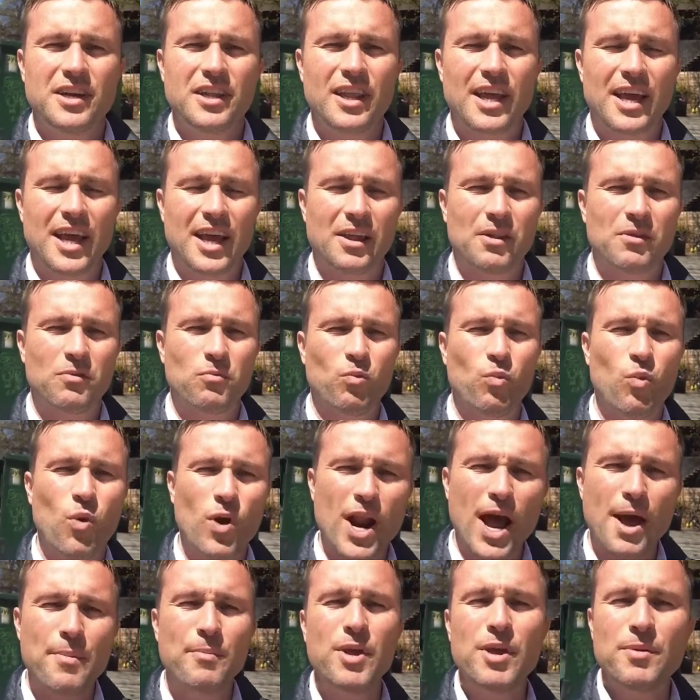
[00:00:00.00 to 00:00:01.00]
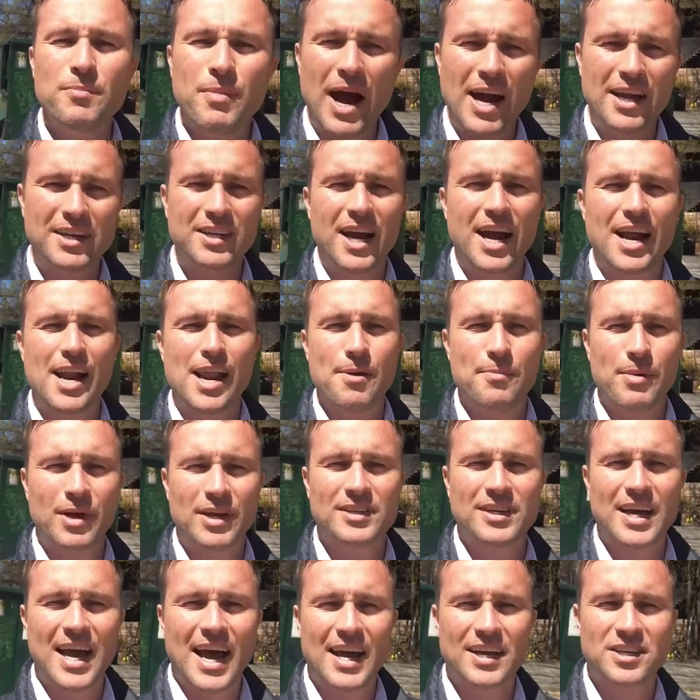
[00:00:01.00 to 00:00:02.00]
Like what I mean by dynamic
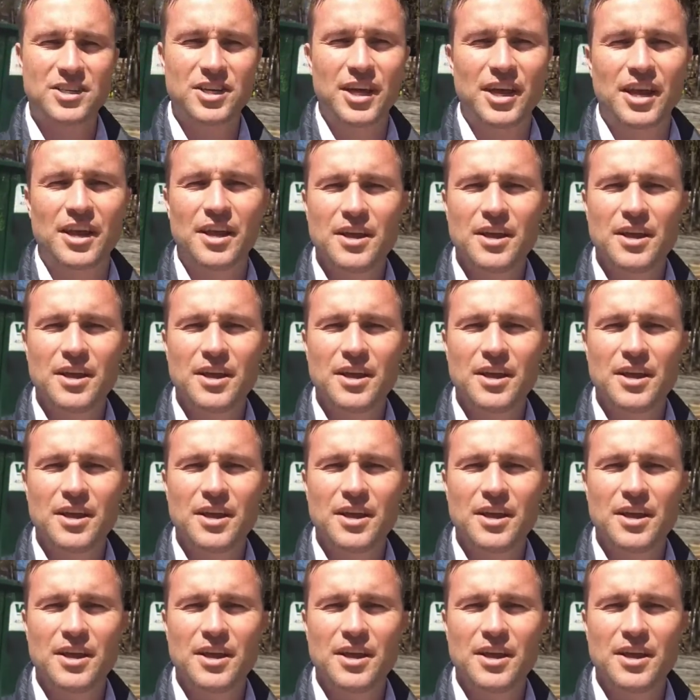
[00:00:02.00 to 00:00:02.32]
tags,